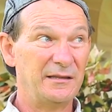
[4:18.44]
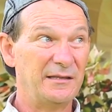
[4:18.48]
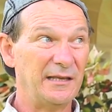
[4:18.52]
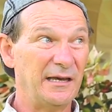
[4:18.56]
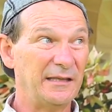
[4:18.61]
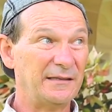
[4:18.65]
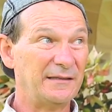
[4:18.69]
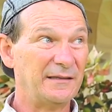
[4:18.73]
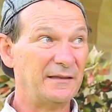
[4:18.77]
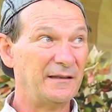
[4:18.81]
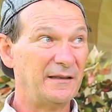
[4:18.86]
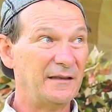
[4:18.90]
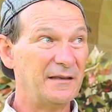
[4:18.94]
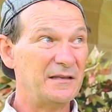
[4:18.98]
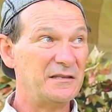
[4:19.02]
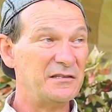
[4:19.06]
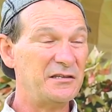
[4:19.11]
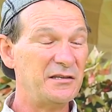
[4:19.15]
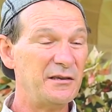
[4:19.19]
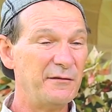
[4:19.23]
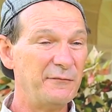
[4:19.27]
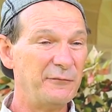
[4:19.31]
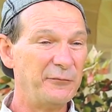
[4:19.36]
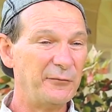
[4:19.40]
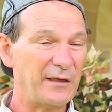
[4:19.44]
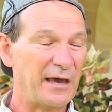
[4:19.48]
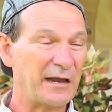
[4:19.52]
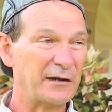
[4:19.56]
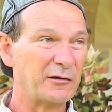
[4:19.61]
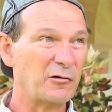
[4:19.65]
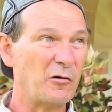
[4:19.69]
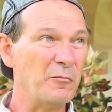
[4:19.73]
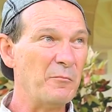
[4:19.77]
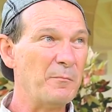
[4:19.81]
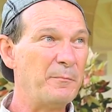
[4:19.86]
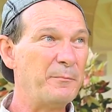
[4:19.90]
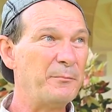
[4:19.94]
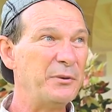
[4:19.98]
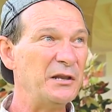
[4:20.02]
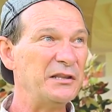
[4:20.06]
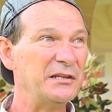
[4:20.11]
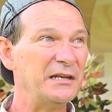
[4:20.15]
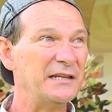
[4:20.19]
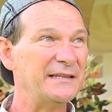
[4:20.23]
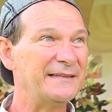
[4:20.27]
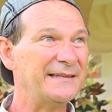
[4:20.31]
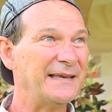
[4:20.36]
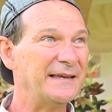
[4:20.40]
that GM food are
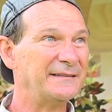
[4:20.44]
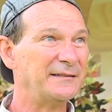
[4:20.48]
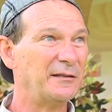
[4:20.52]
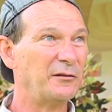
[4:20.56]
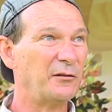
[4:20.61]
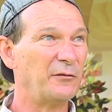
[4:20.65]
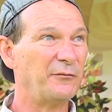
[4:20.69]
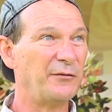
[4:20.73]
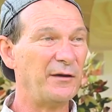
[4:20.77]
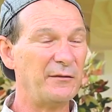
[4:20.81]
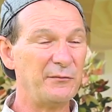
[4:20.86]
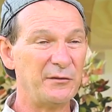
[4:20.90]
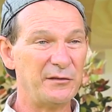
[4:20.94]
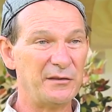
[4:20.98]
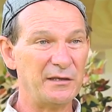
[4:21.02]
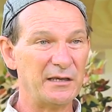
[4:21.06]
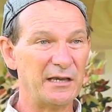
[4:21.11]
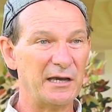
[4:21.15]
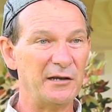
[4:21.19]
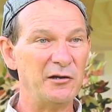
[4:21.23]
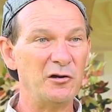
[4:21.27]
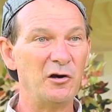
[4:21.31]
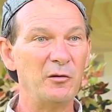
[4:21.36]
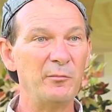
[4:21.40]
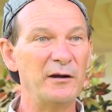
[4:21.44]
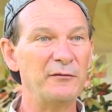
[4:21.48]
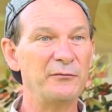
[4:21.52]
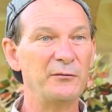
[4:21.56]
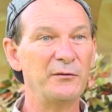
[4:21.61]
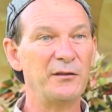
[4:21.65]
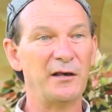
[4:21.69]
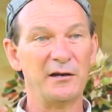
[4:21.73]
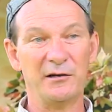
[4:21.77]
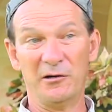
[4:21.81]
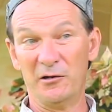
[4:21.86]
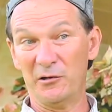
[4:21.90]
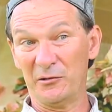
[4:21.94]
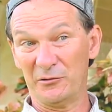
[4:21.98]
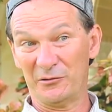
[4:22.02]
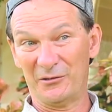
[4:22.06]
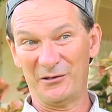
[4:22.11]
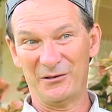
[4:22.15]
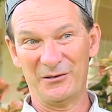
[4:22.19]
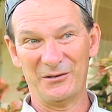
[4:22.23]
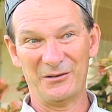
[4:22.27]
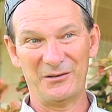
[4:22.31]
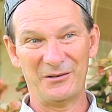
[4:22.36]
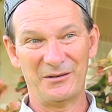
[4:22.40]
completely tested of everything and normal food are not.
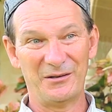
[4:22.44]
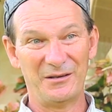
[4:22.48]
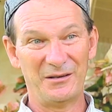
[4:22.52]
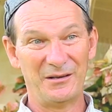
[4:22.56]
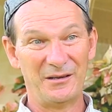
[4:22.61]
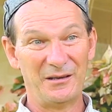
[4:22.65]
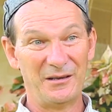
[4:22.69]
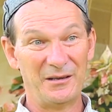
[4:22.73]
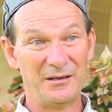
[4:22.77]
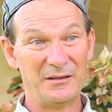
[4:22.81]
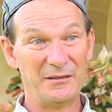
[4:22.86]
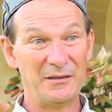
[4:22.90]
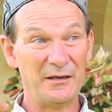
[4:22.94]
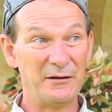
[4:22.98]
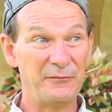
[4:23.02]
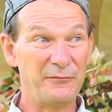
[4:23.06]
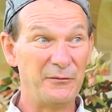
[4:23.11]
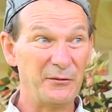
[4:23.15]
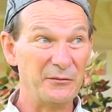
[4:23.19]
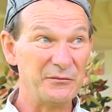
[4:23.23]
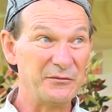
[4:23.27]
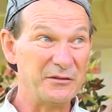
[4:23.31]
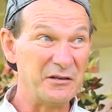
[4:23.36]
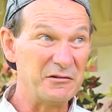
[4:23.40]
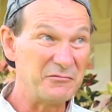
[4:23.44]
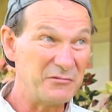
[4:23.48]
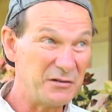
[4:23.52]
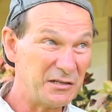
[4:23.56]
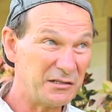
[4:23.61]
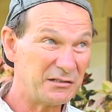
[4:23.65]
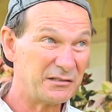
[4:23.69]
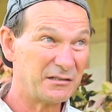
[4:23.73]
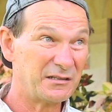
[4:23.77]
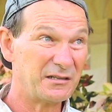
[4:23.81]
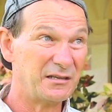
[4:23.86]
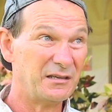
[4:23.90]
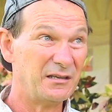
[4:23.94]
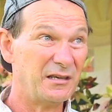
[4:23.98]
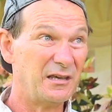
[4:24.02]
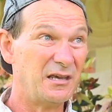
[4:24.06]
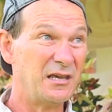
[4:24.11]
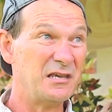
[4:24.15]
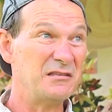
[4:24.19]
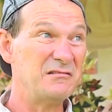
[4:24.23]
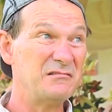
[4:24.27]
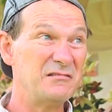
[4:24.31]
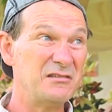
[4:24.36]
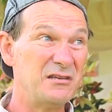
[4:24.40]
Therefore, the risk
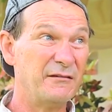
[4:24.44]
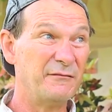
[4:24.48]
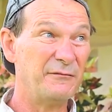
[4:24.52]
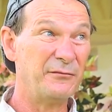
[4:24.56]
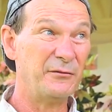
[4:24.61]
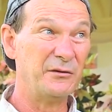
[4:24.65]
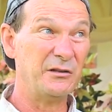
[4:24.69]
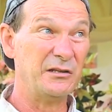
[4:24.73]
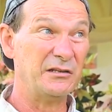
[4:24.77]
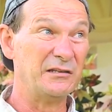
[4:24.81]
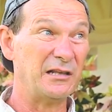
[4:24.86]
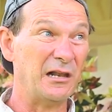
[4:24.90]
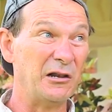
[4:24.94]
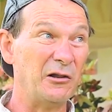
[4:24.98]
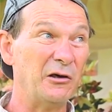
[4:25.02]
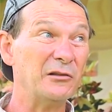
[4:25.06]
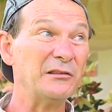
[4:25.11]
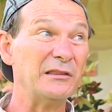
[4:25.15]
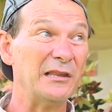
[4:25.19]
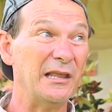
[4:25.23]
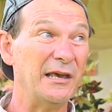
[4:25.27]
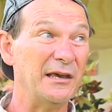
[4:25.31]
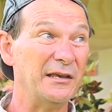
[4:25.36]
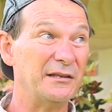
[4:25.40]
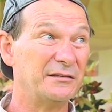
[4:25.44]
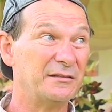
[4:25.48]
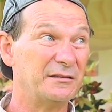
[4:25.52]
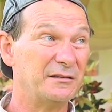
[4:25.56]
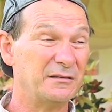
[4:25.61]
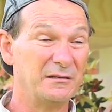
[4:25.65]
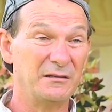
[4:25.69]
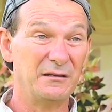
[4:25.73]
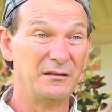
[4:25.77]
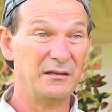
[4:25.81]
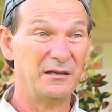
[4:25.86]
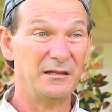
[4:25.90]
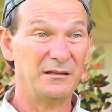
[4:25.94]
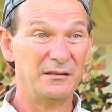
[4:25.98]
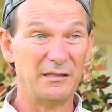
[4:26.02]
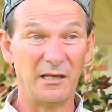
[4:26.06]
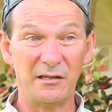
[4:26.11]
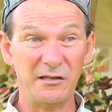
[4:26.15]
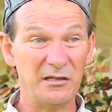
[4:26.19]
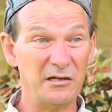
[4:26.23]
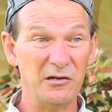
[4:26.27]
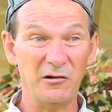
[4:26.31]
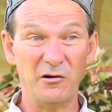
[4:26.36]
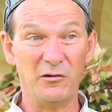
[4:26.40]
in GM food is a lot less
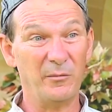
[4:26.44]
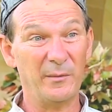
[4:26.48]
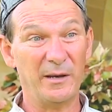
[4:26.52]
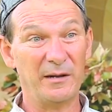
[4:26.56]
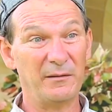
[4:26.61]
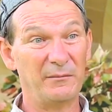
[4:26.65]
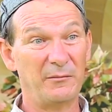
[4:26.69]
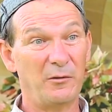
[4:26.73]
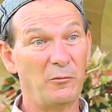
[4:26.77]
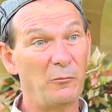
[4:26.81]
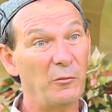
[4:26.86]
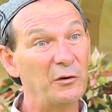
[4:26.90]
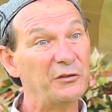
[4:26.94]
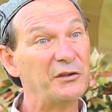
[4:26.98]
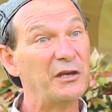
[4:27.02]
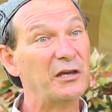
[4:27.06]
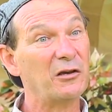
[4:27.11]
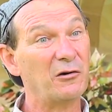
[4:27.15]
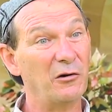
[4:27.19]
than in normal, what they